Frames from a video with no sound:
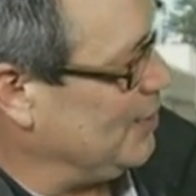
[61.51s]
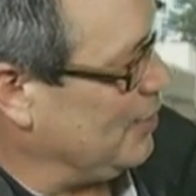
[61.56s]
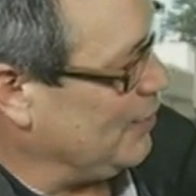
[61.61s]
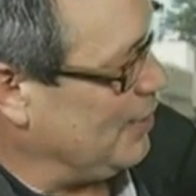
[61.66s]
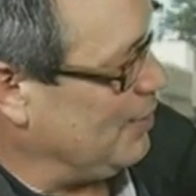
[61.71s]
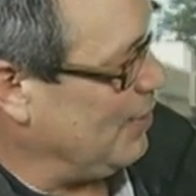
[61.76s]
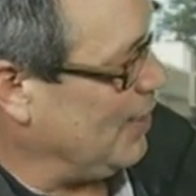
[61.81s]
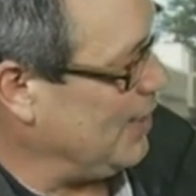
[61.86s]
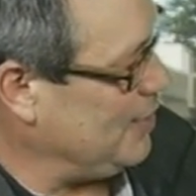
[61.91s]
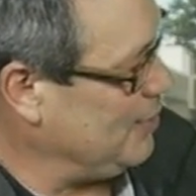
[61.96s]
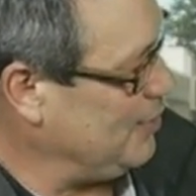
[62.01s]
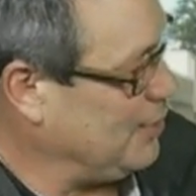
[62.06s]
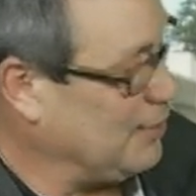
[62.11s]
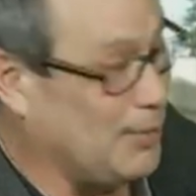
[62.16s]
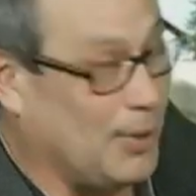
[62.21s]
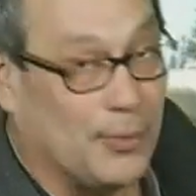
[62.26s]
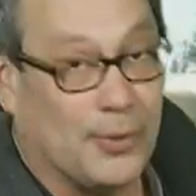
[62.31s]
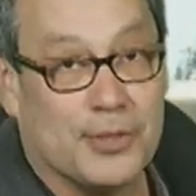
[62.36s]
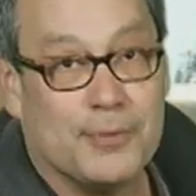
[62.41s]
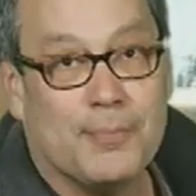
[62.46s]
We might do the
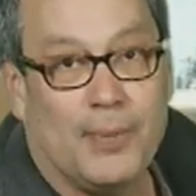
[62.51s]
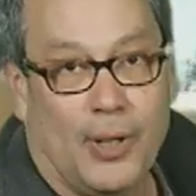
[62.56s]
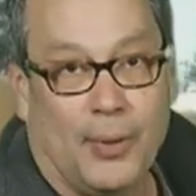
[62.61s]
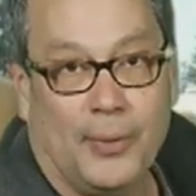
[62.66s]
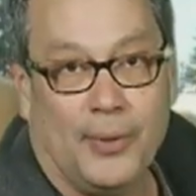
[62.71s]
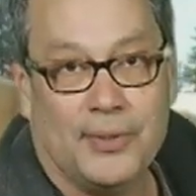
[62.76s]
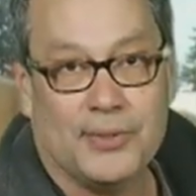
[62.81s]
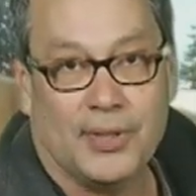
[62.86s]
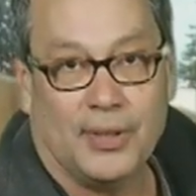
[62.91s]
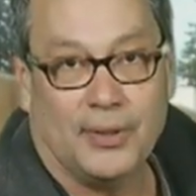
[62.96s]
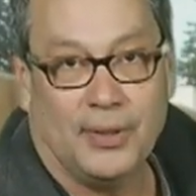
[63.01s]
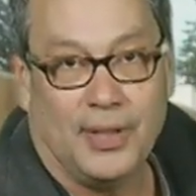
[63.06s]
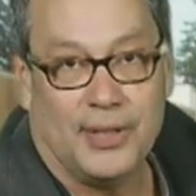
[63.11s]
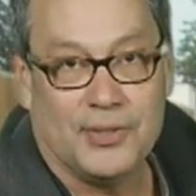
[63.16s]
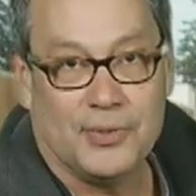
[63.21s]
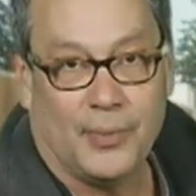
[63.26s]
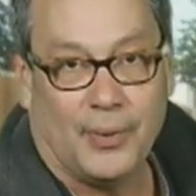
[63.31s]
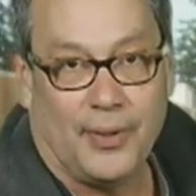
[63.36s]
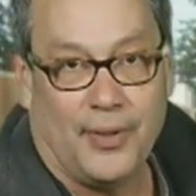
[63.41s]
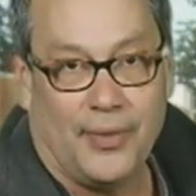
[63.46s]
modus ponens on lines
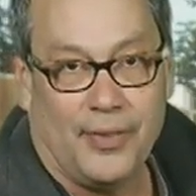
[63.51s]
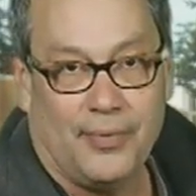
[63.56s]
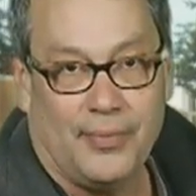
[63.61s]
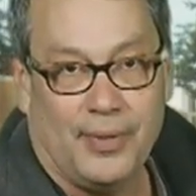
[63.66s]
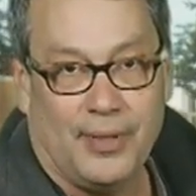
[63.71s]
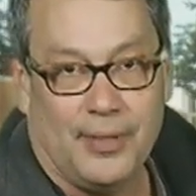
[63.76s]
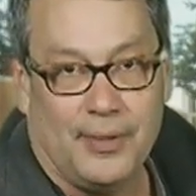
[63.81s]
1 and 3.